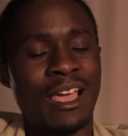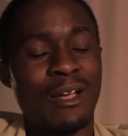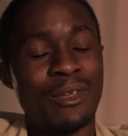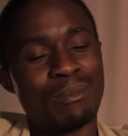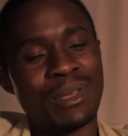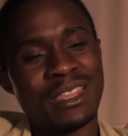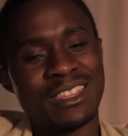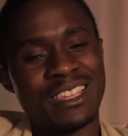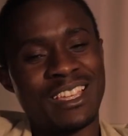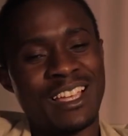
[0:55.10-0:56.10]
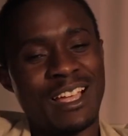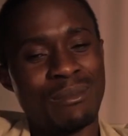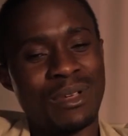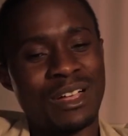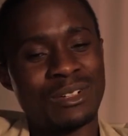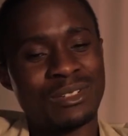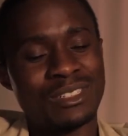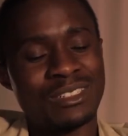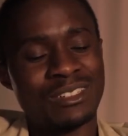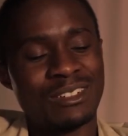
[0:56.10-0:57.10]
But the best thing
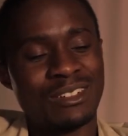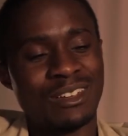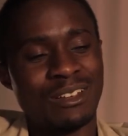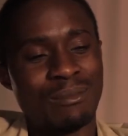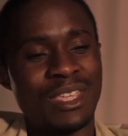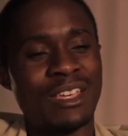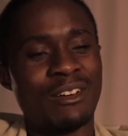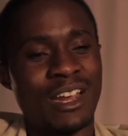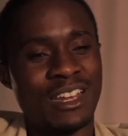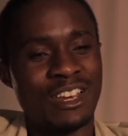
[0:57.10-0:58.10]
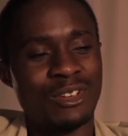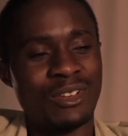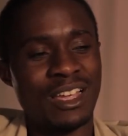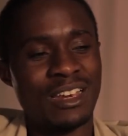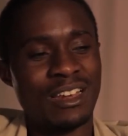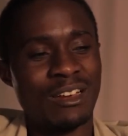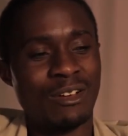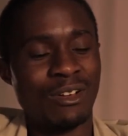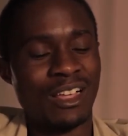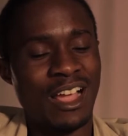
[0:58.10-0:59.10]
about being a writer in Uganda
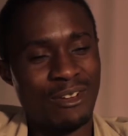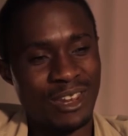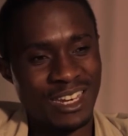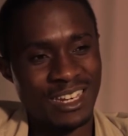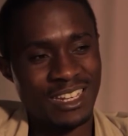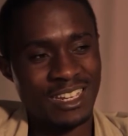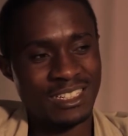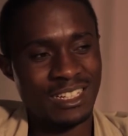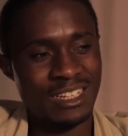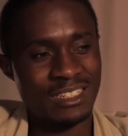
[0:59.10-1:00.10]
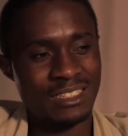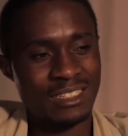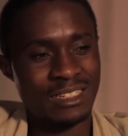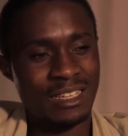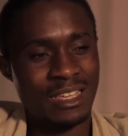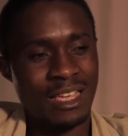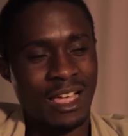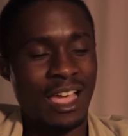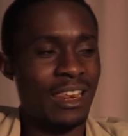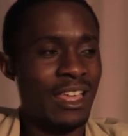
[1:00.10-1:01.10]
currently is that,
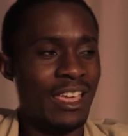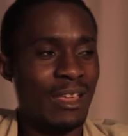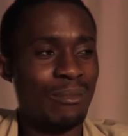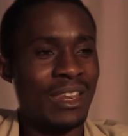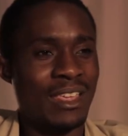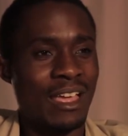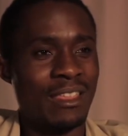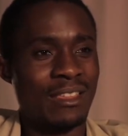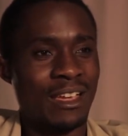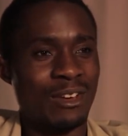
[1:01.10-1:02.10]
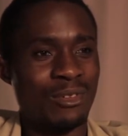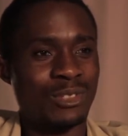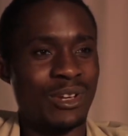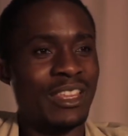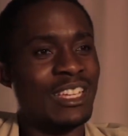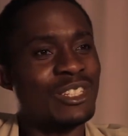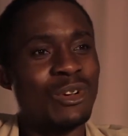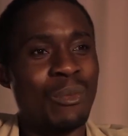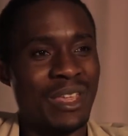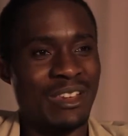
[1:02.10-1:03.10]
unlike in many other countries where there's
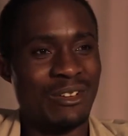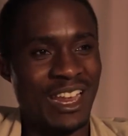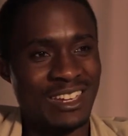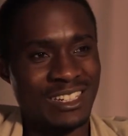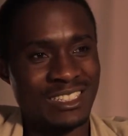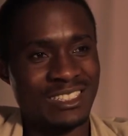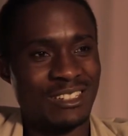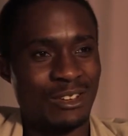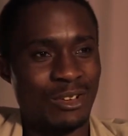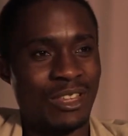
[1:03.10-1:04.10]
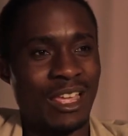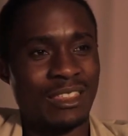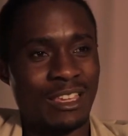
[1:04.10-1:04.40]
so many writers, like